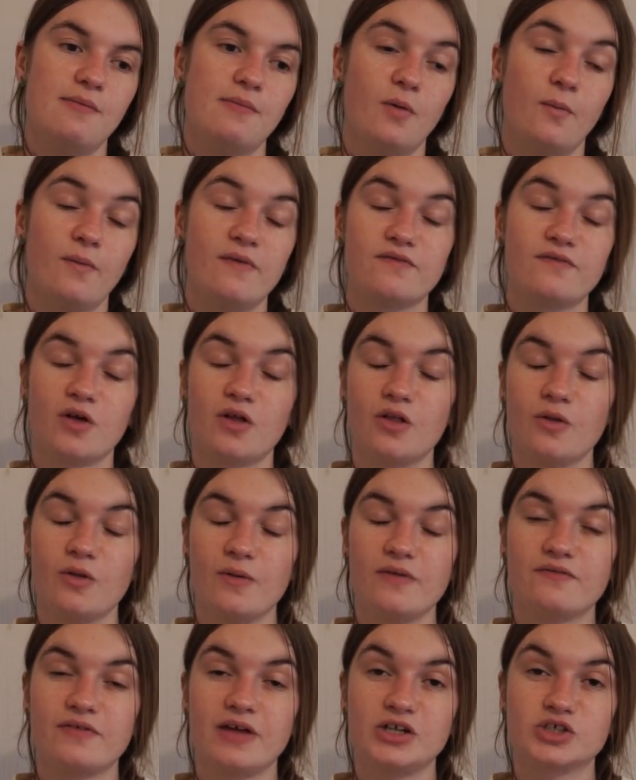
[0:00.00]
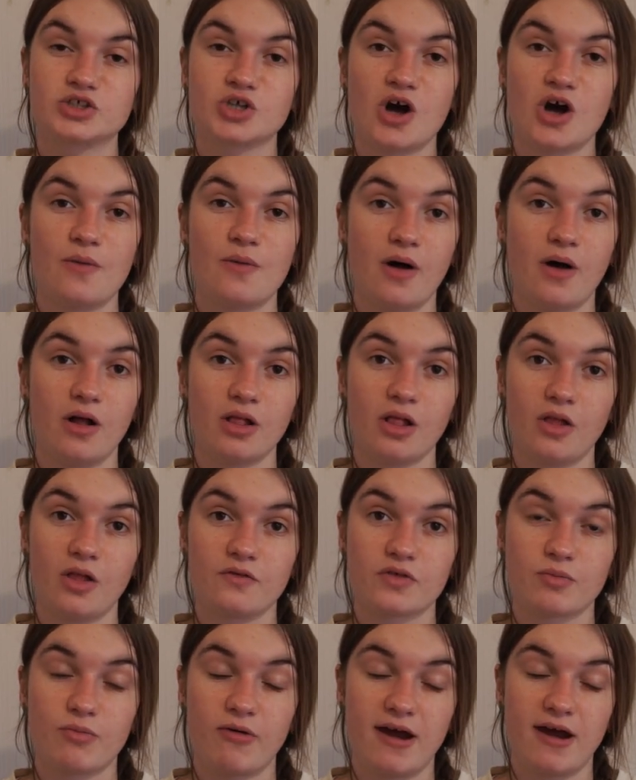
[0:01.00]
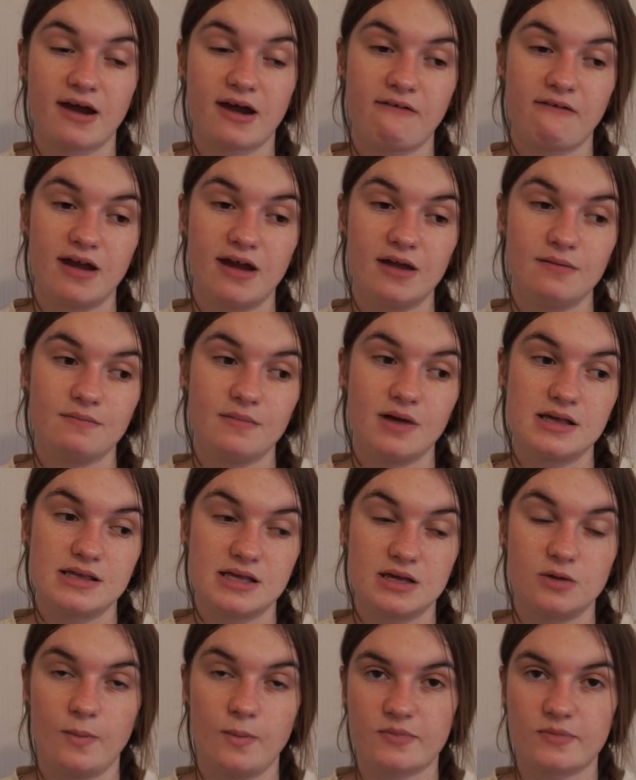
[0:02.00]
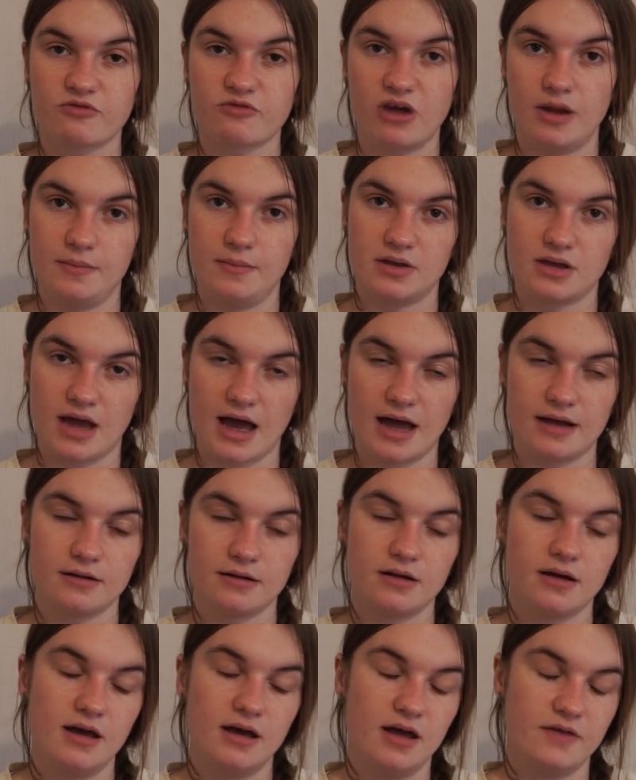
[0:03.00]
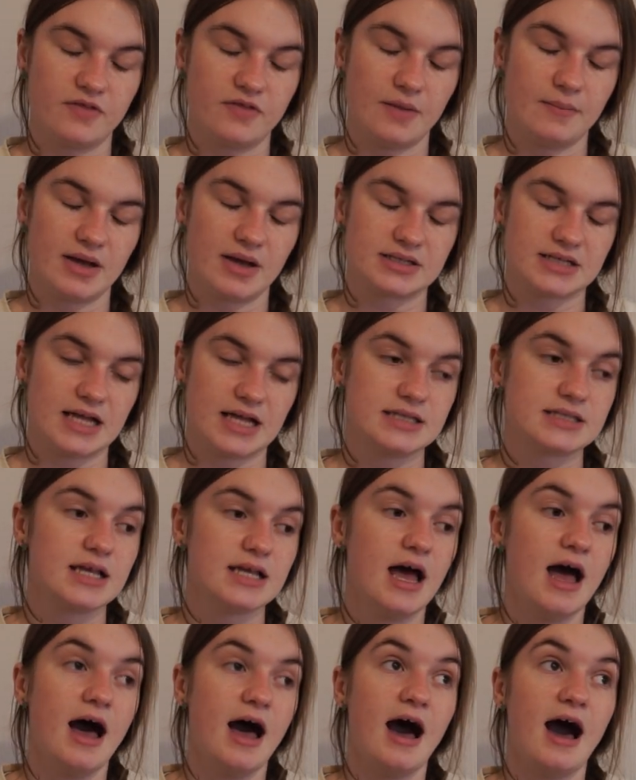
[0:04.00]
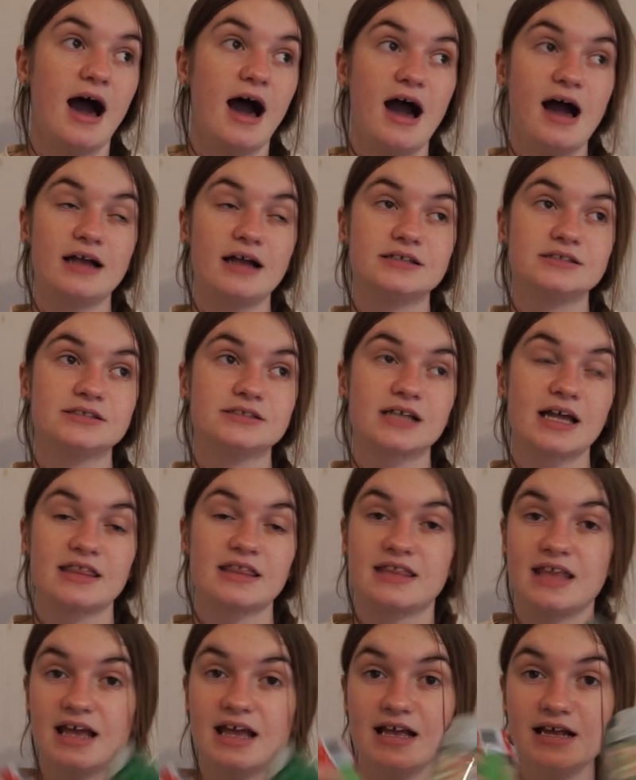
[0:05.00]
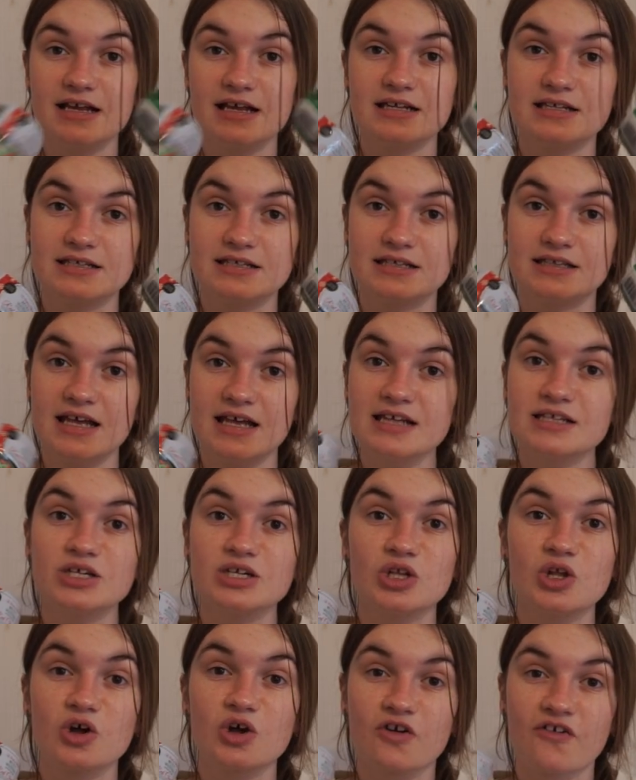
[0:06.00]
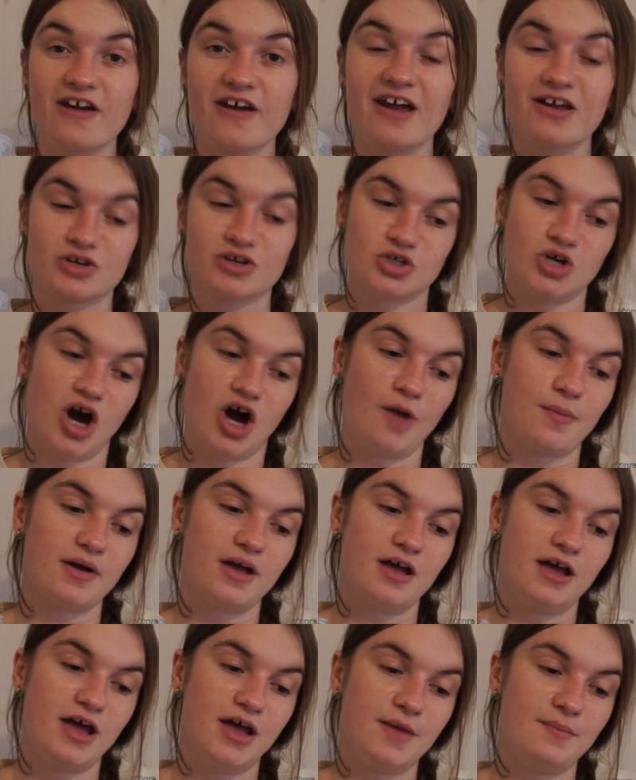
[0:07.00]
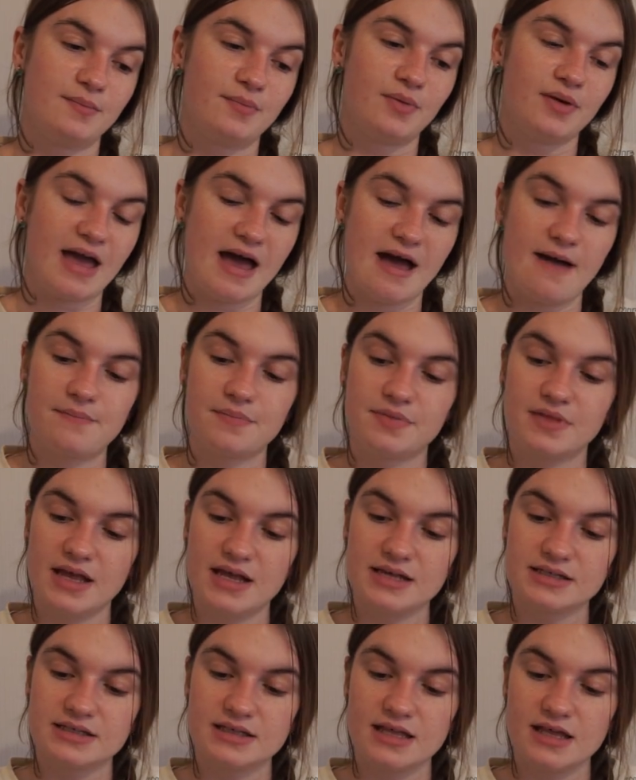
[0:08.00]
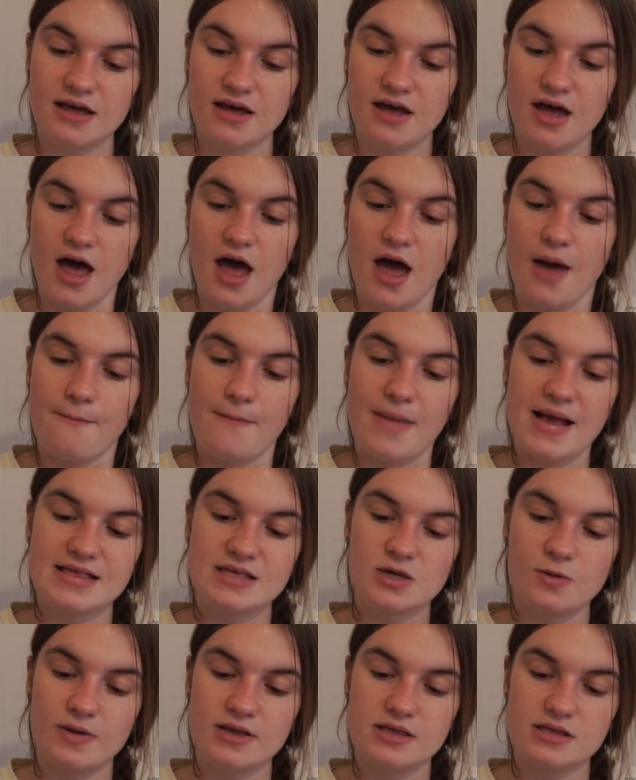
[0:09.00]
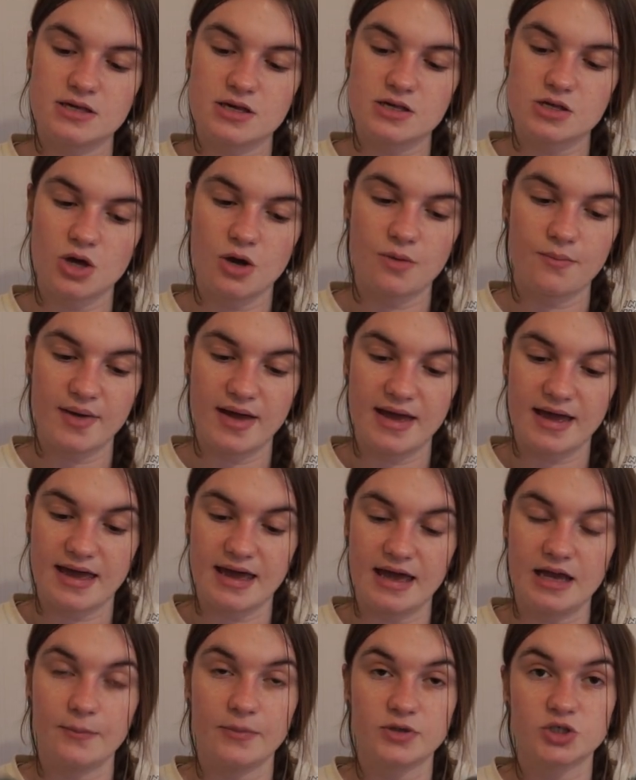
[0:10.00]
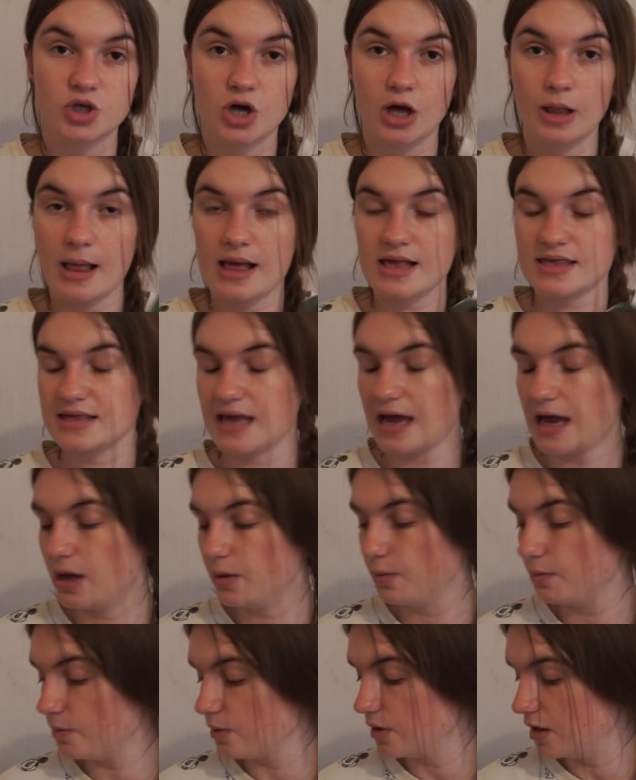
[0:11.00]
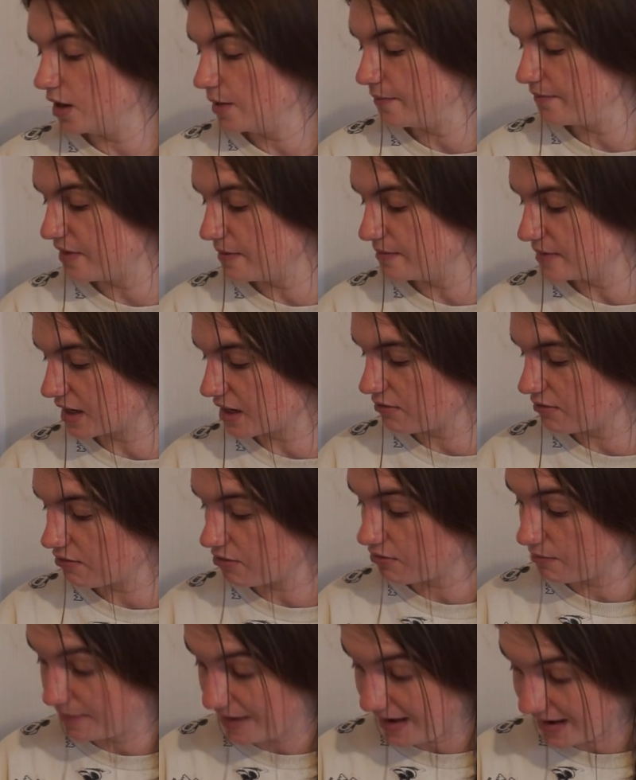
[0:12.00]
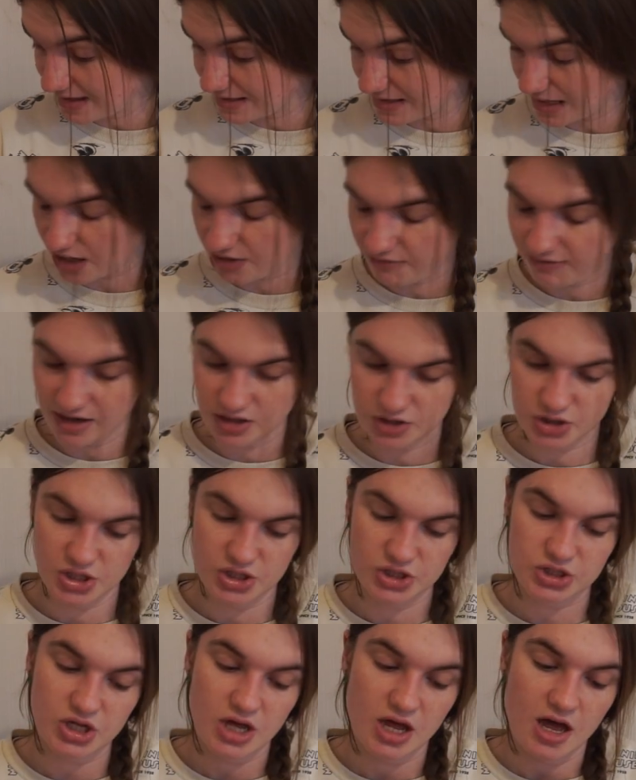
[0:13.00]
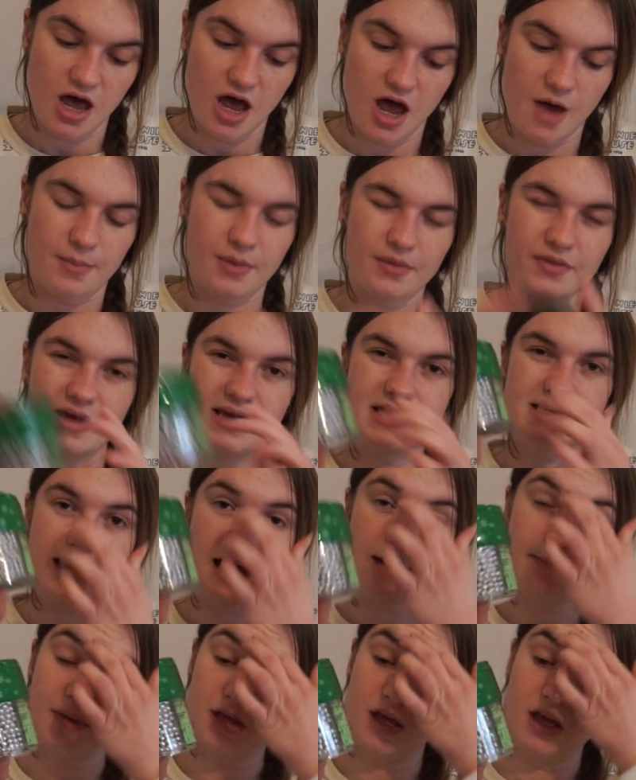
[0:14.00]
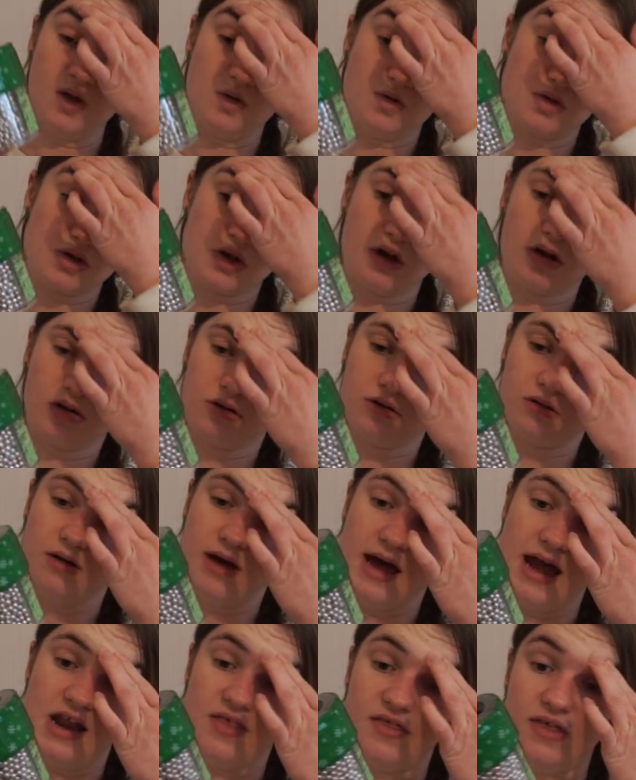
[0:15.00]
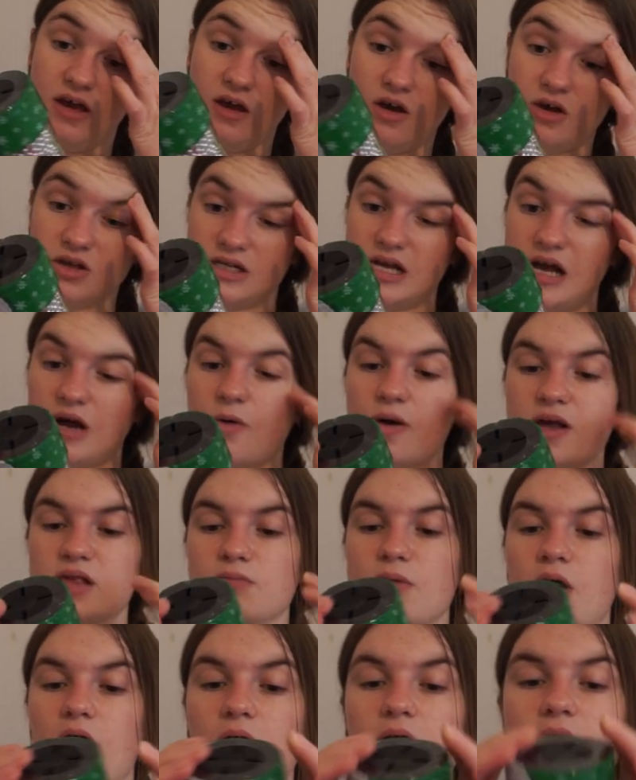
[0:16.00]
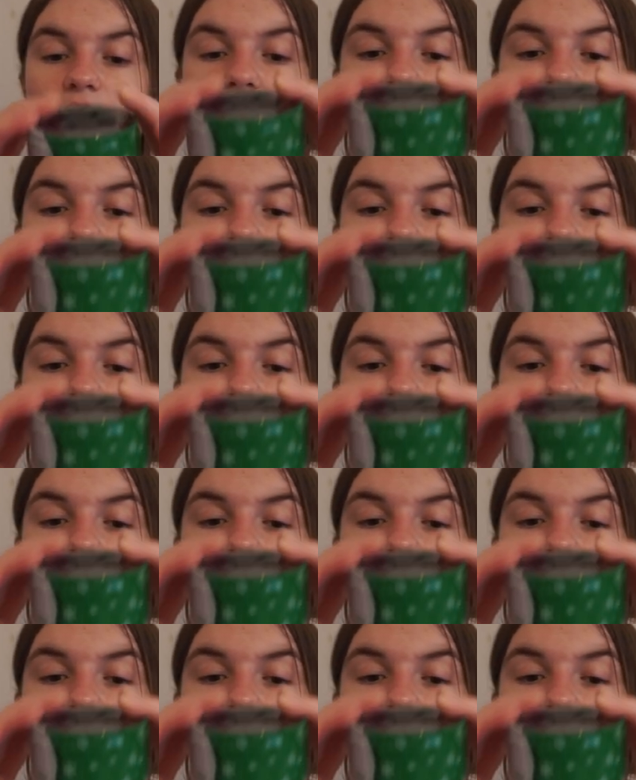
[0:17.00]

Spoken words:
we've each got a bottle of spray cream, as in whipped cream in a can, if that makes sense. And these would look great on top. But yeah, these are the Betty Winters home baking, which I got last time for baking decorations, but these can be used on anything because they are quite small.